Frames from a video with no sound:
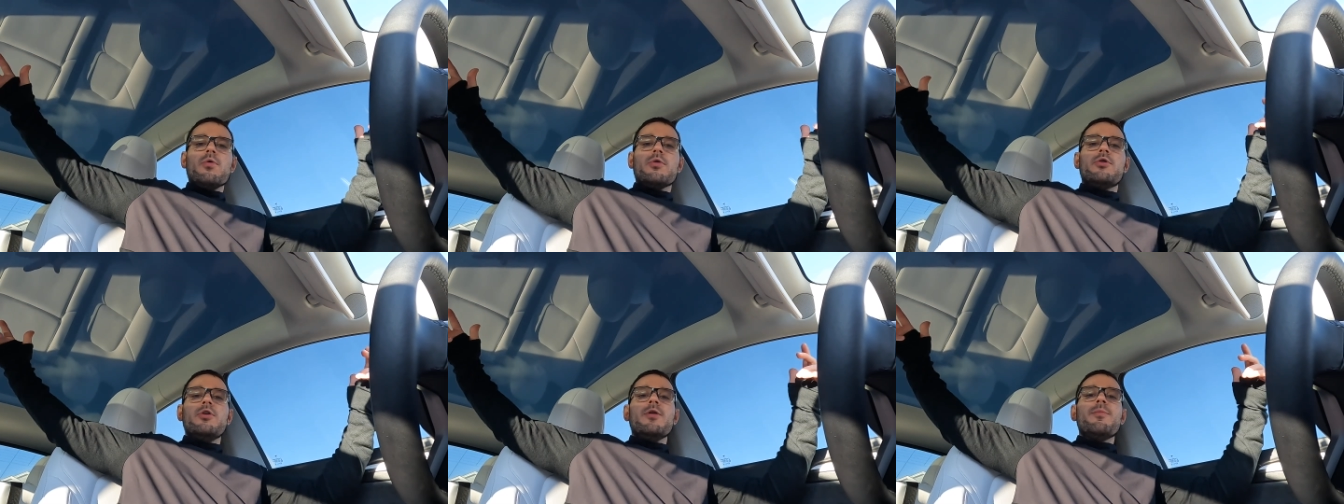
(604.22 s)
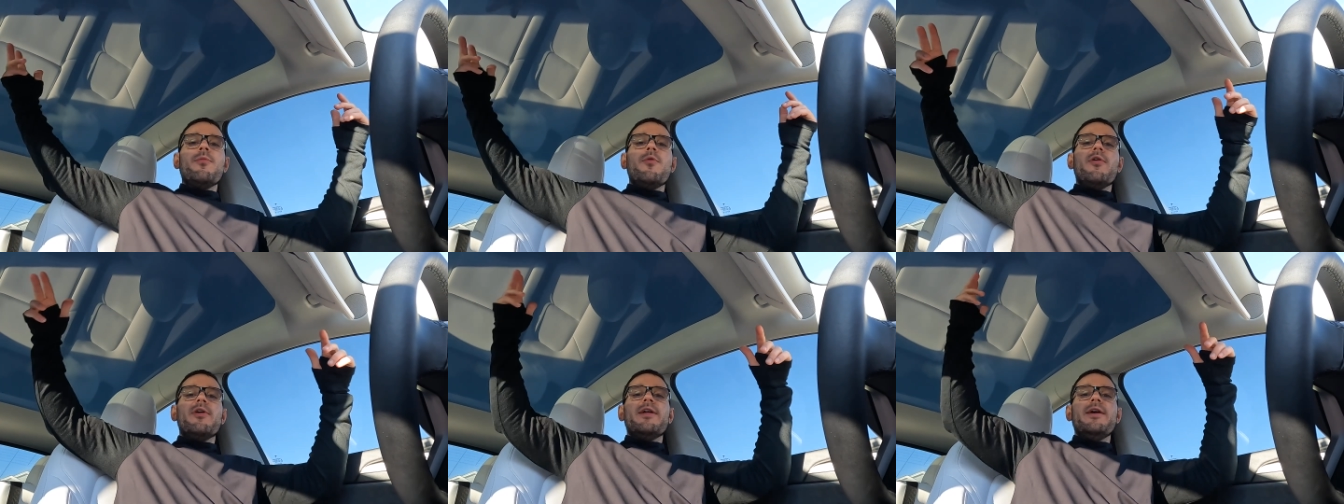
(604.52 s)
Good
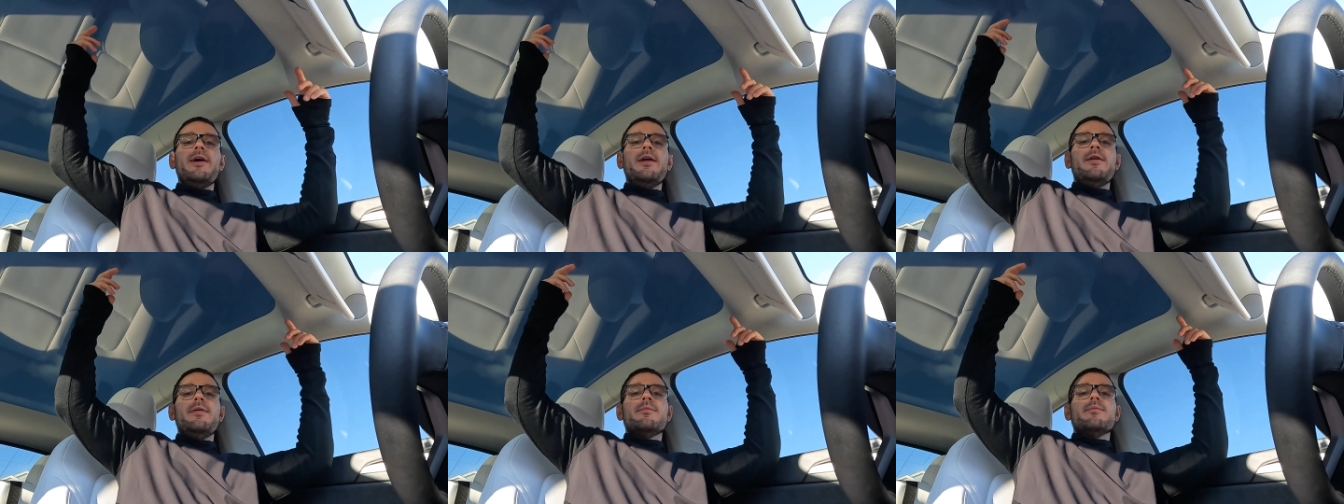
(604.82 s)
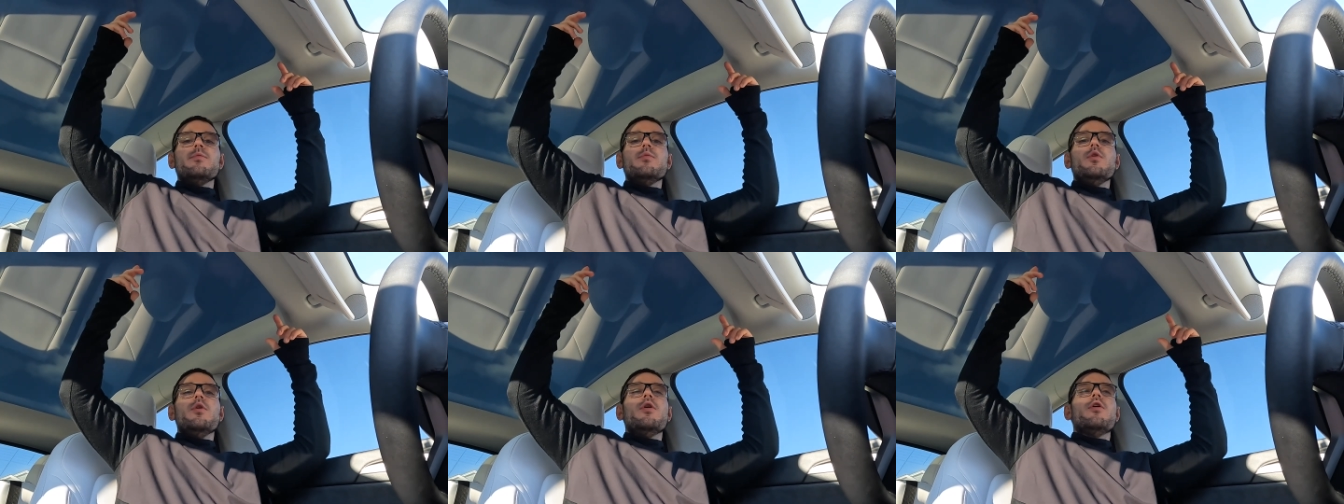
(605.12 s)
morning,
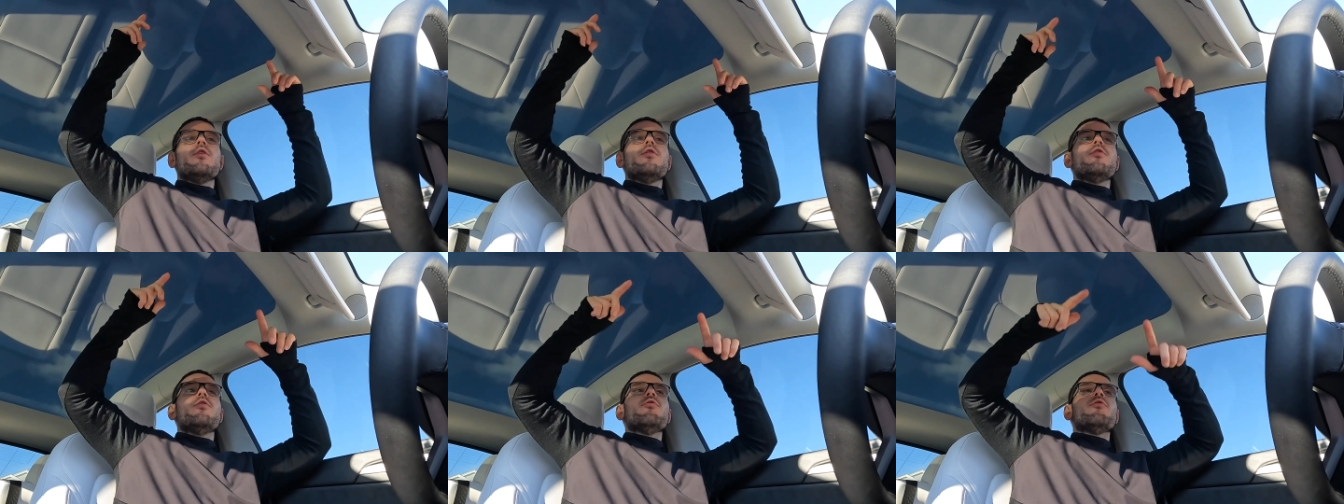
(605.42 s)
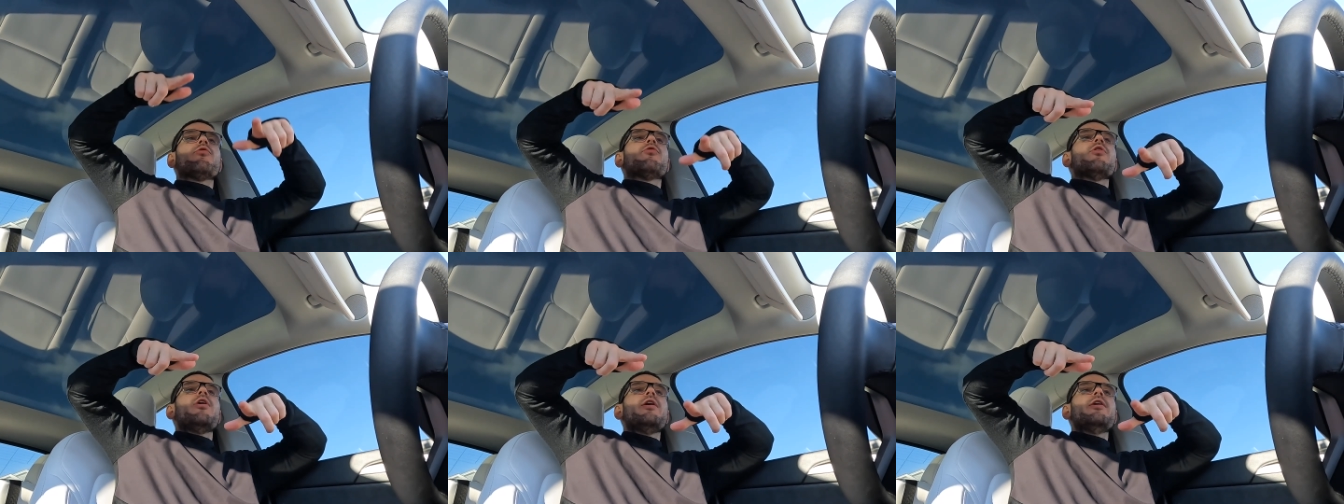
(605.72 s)

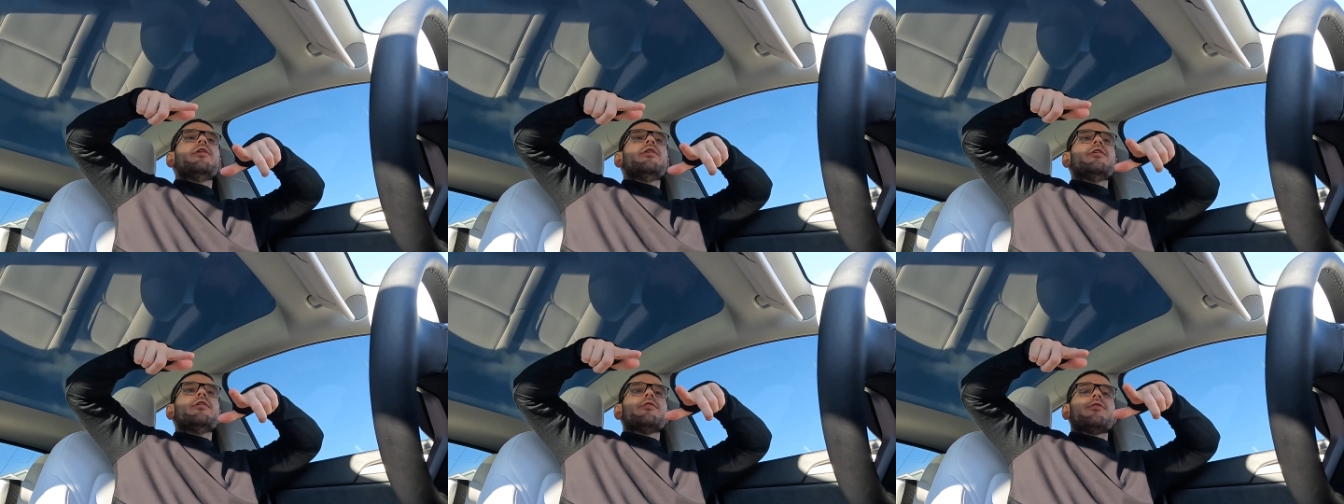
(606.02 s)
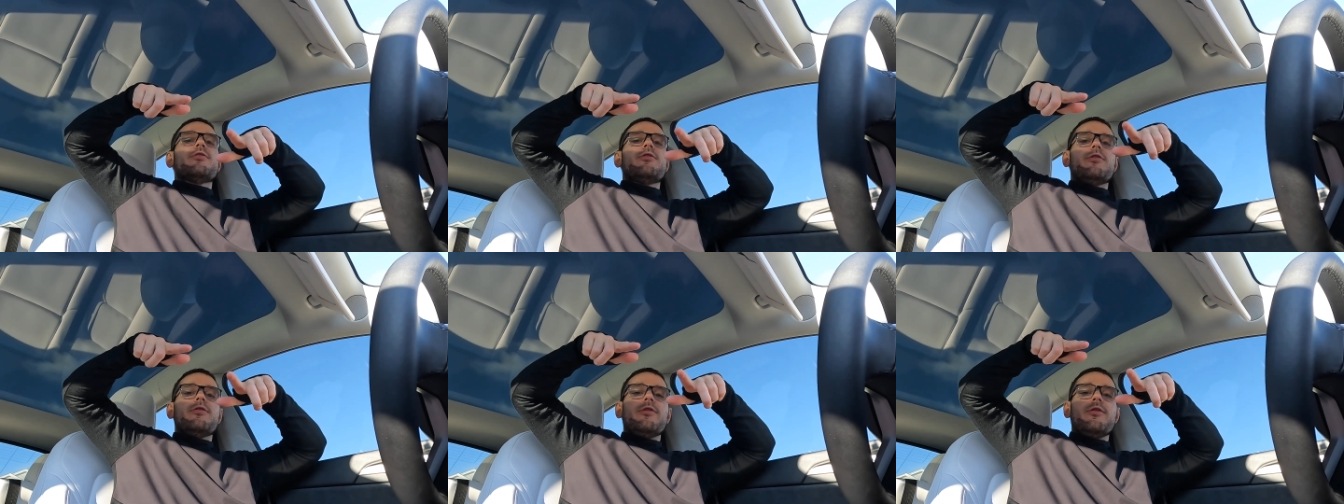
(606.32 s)

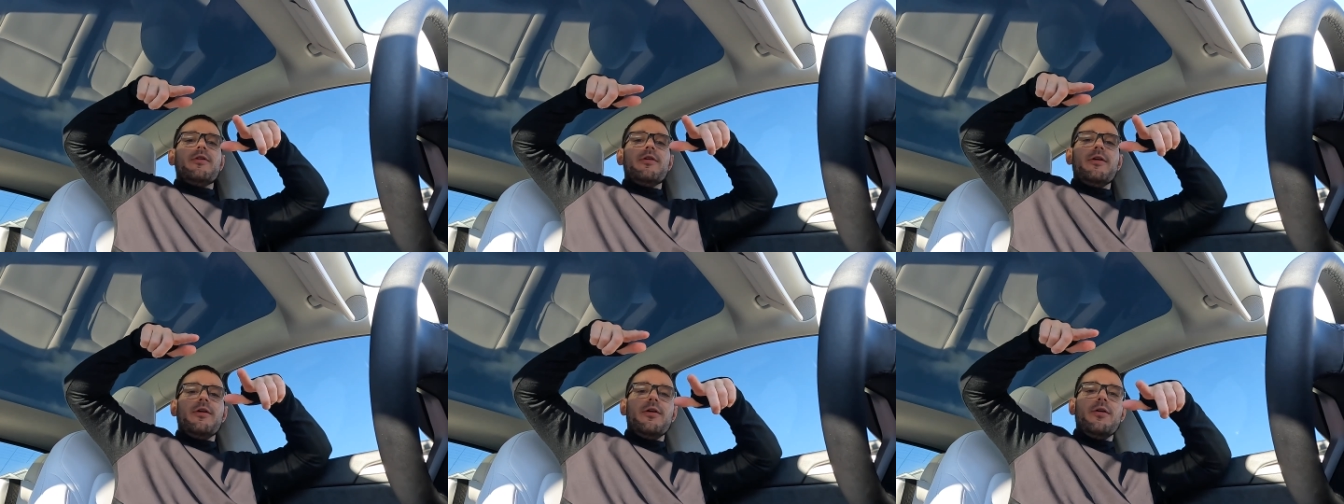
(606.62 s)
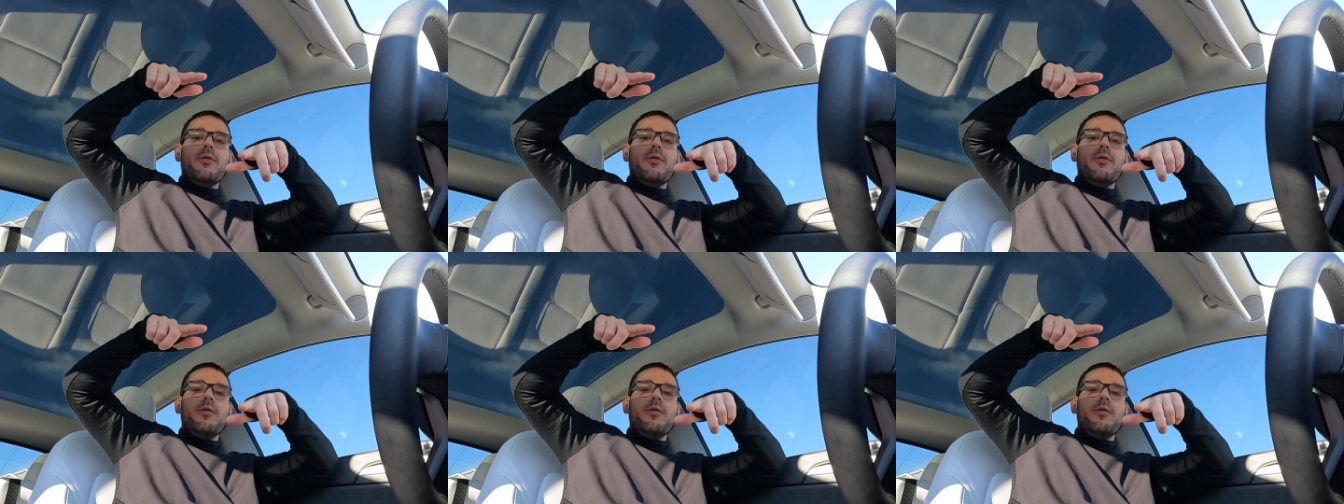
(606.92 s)
runners.